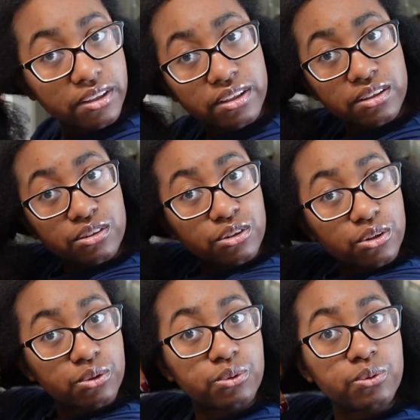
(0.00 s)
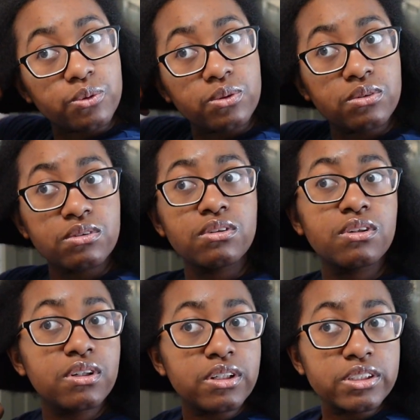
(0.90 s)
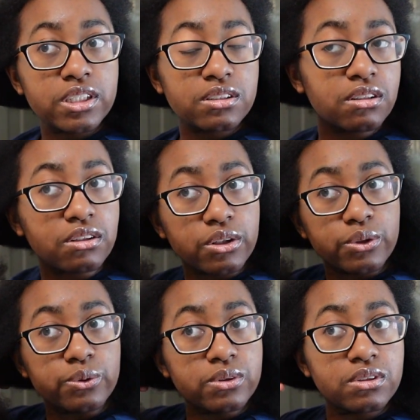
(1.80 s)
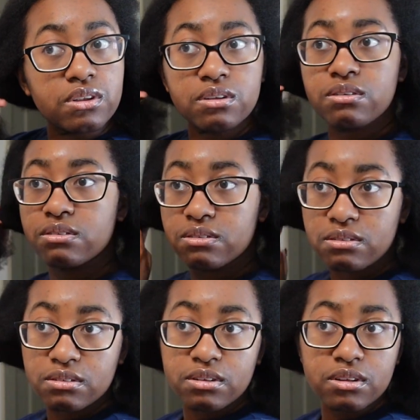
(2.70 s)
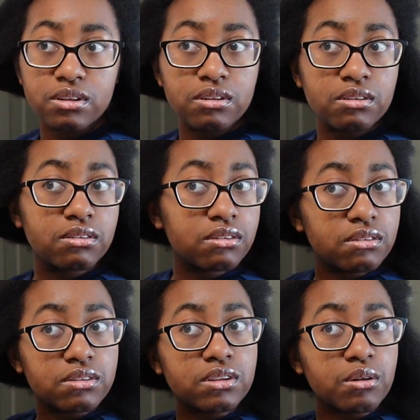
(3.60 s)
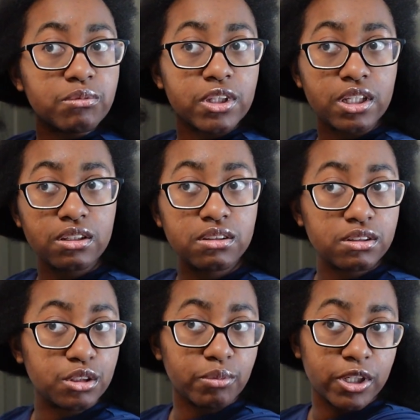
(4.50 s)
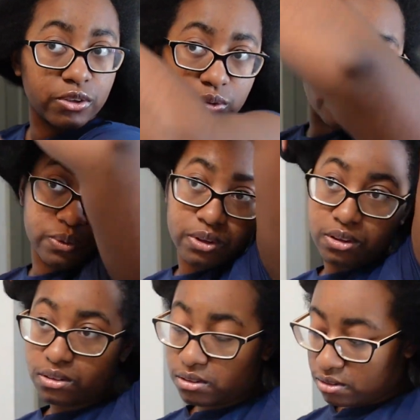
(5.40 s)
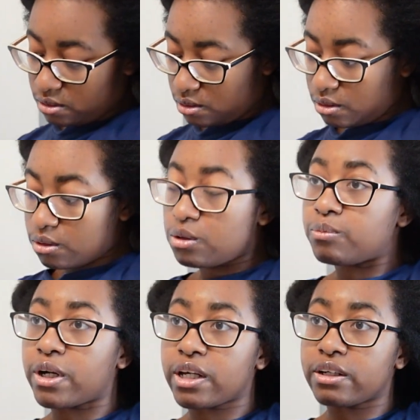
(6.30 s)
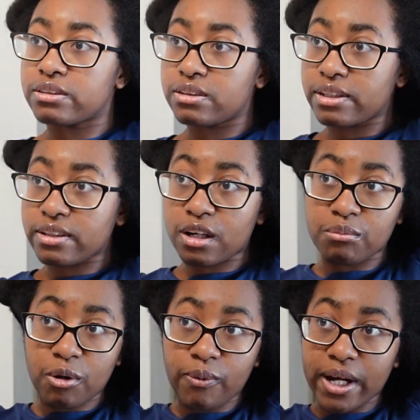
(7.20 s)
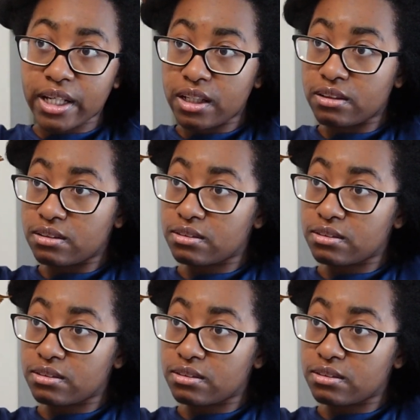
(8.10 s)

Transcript: into just a loose something to make sure my hair stays out of my way.